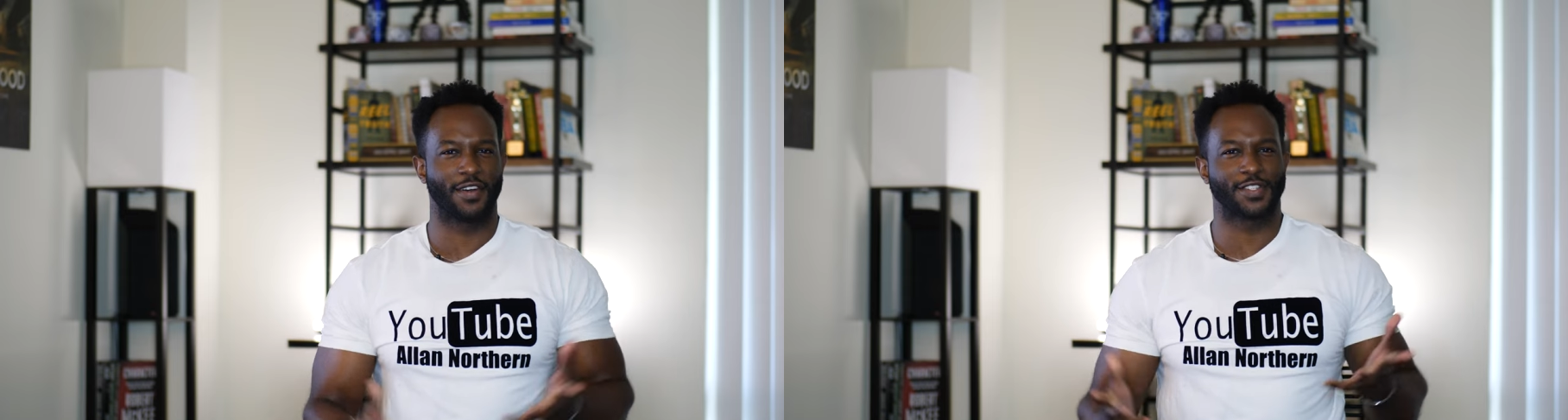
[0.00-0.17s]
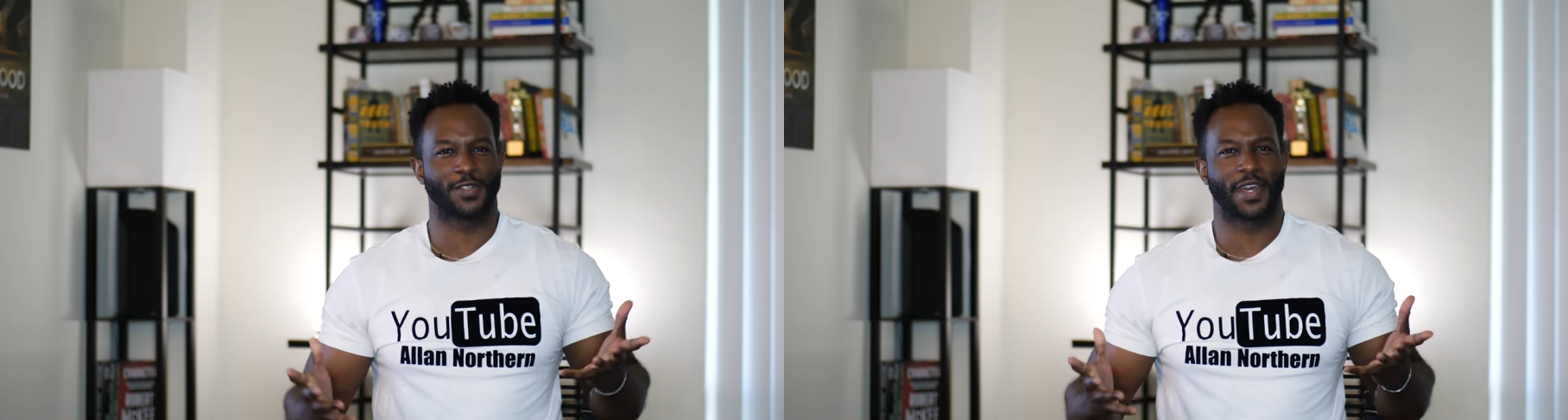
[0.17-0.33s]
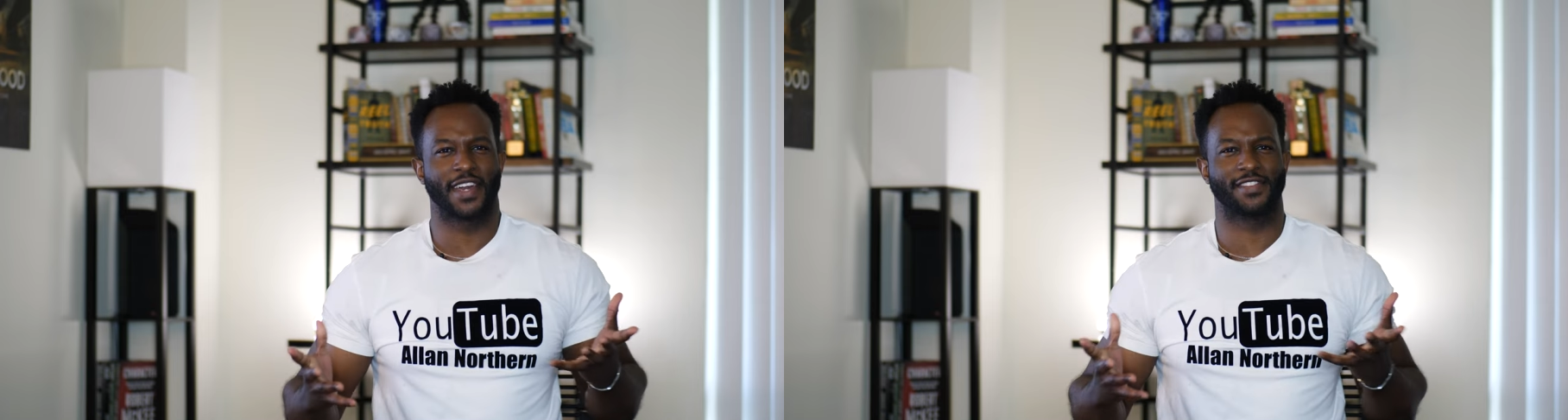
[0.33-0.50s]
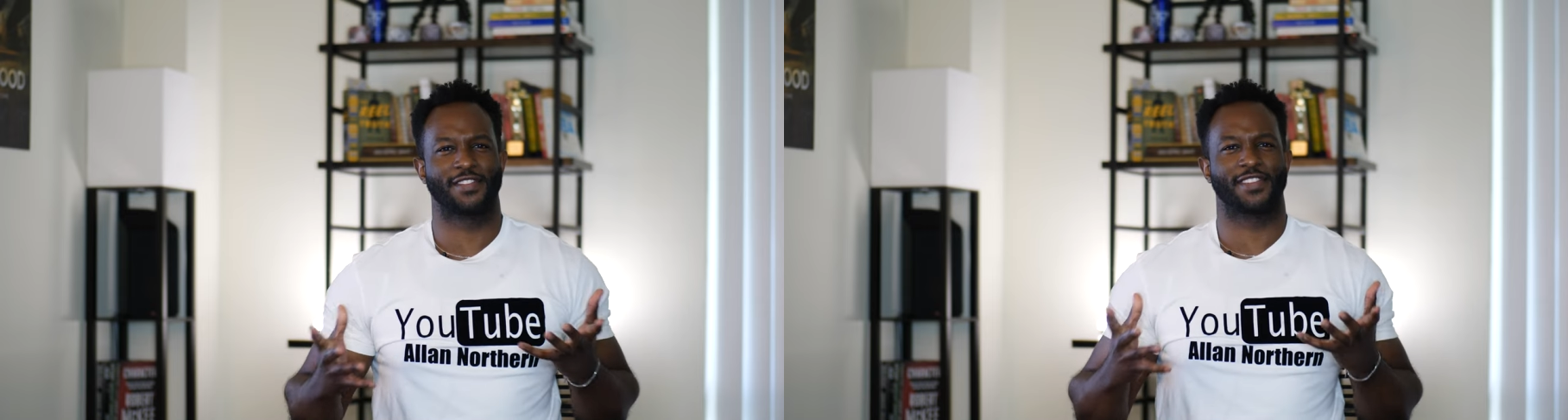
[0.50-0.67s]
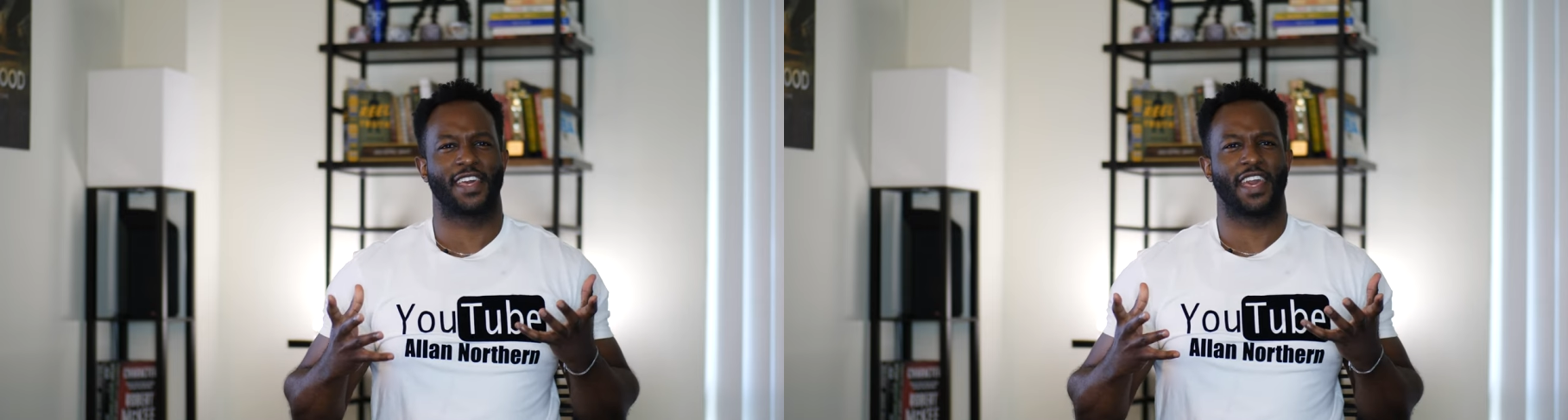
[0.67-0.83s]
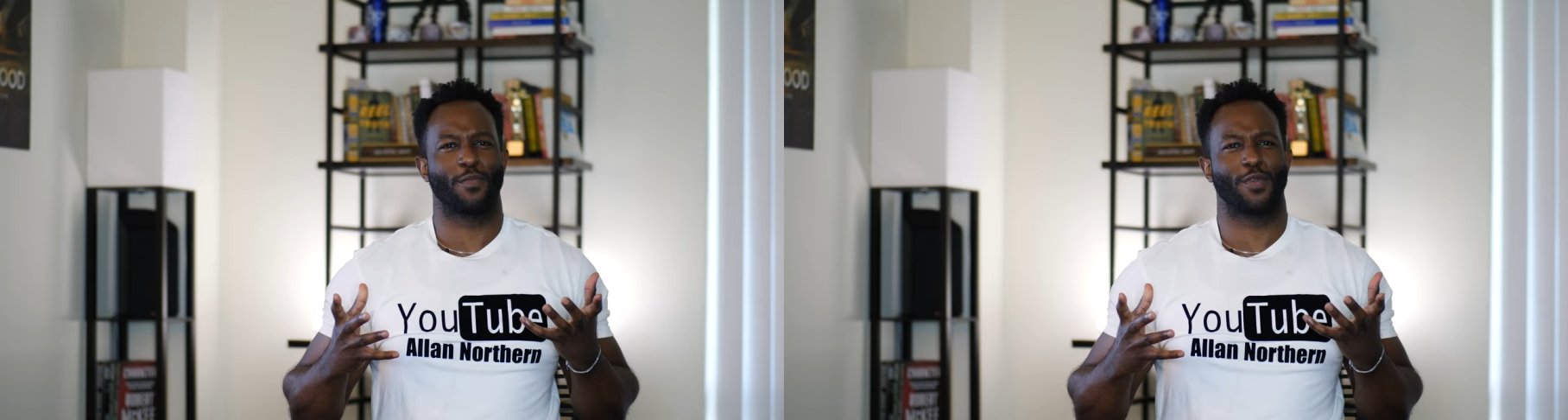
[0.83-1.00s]
And also guys, this
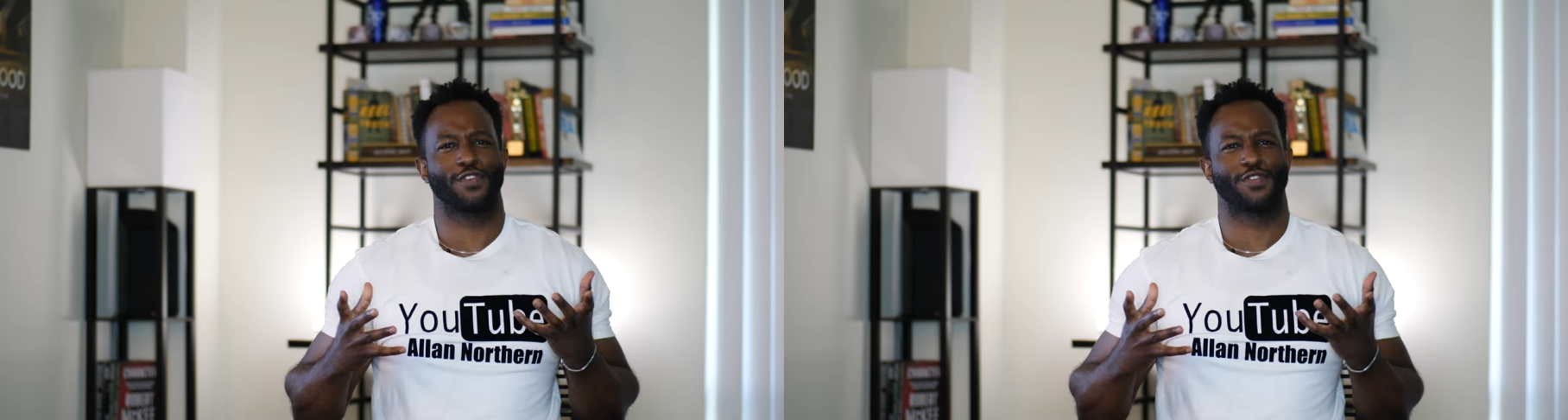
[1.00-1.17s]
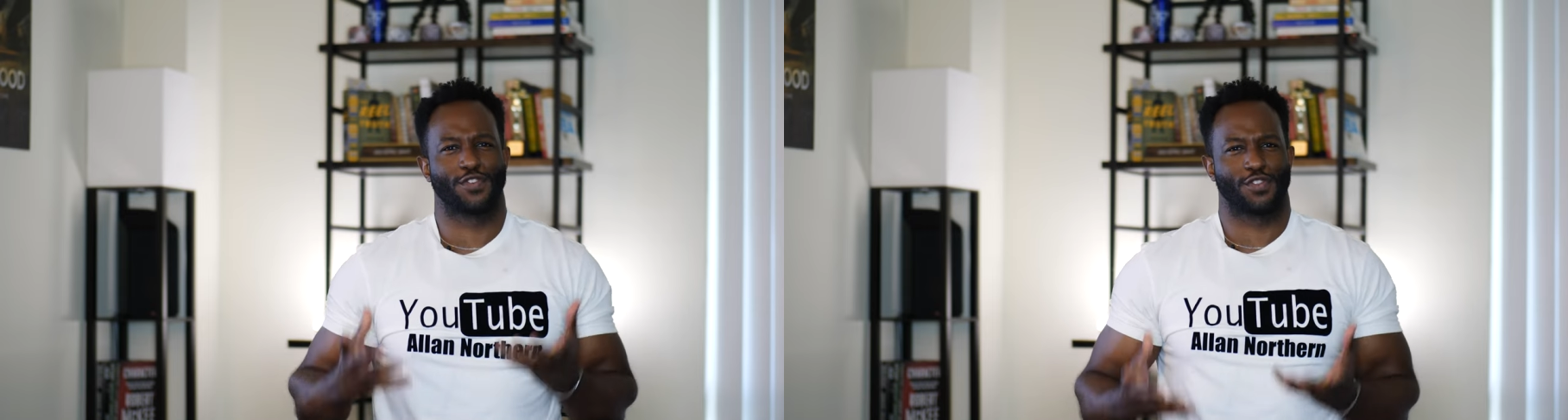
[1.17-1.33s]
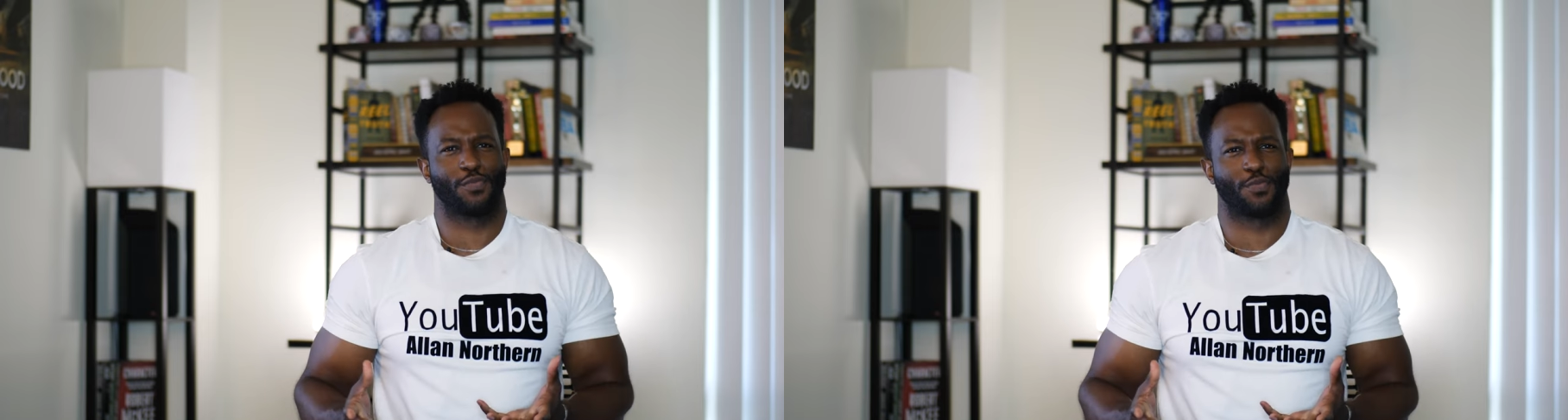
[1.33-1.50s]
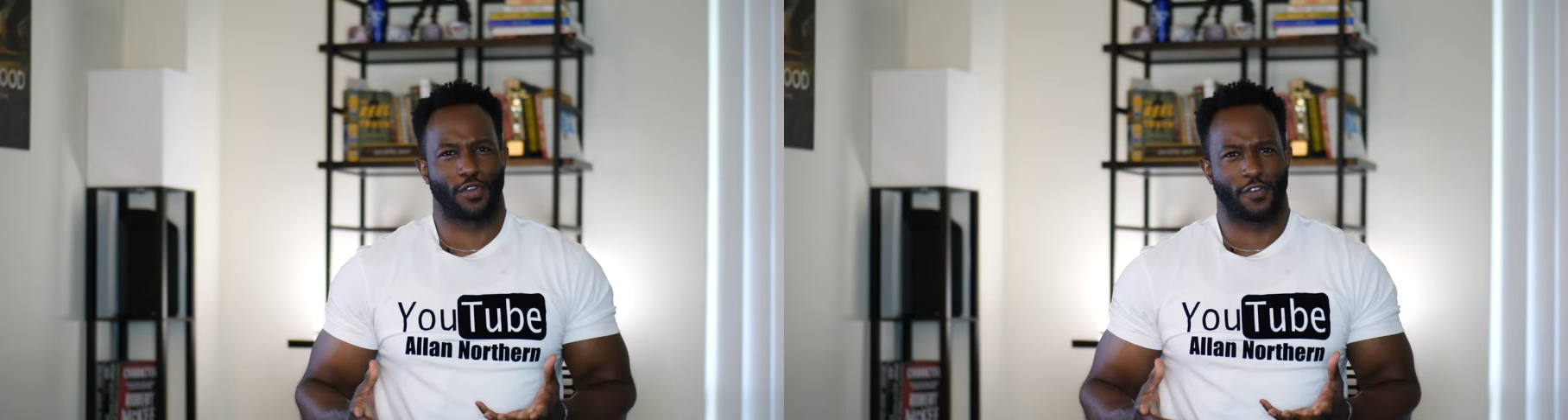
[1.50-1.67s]
camera is super